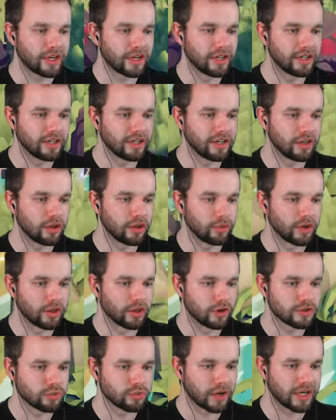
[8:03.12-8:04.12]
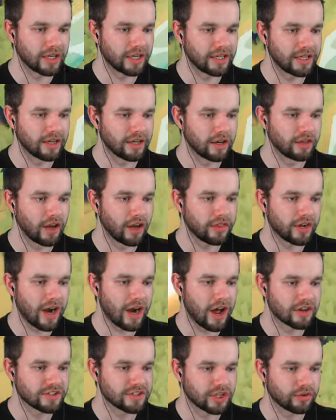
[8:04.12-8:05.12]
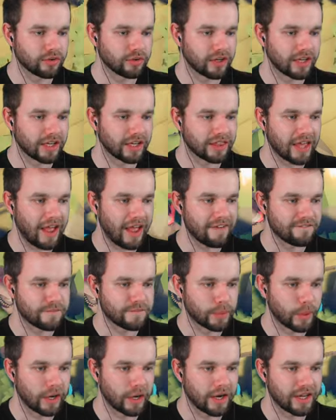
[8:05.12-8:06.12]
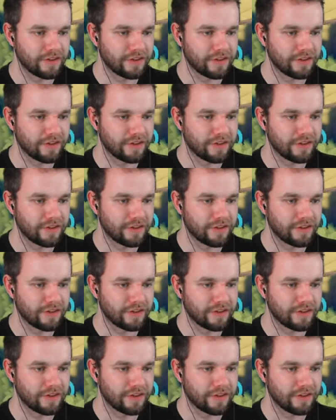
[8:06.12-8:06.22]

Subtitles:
need another one of those. We're gonna need another artillery like that pretty